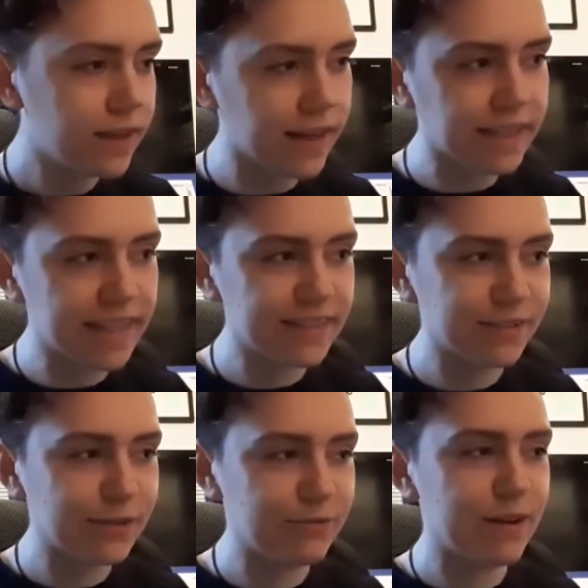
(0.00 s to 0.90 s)
And he
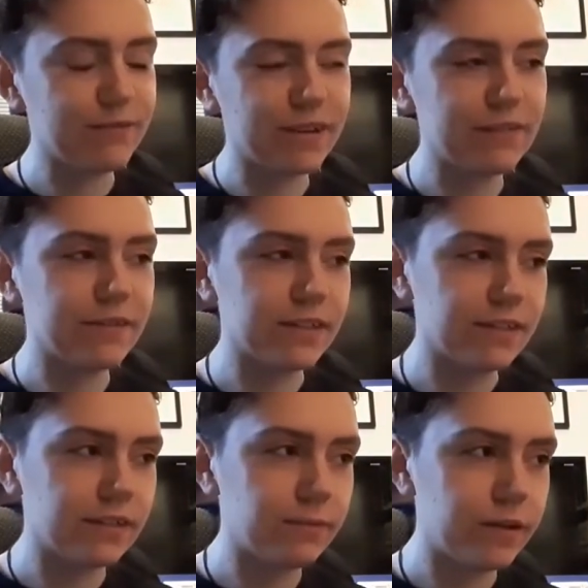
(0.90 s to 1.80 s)
sort of made fun of us
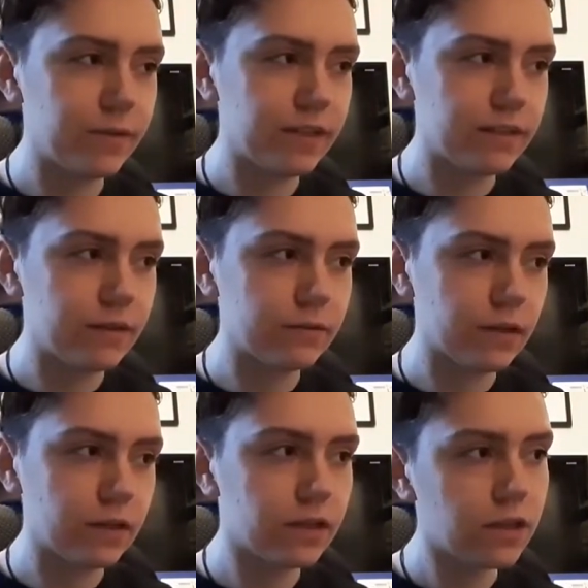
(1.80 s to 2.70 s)
a little bit because he
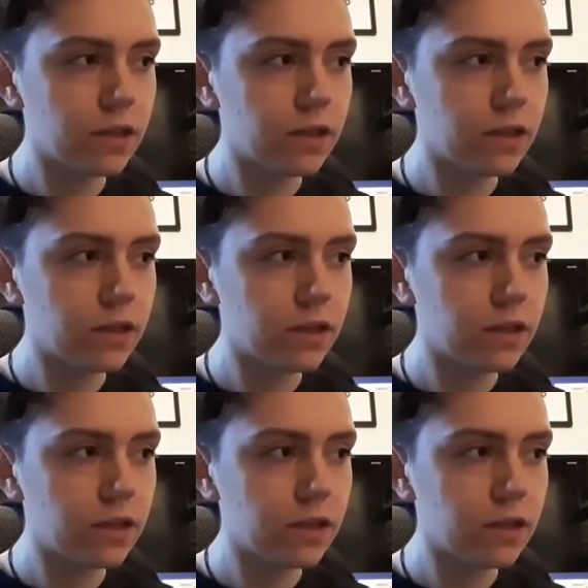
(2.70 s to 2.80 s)
was like,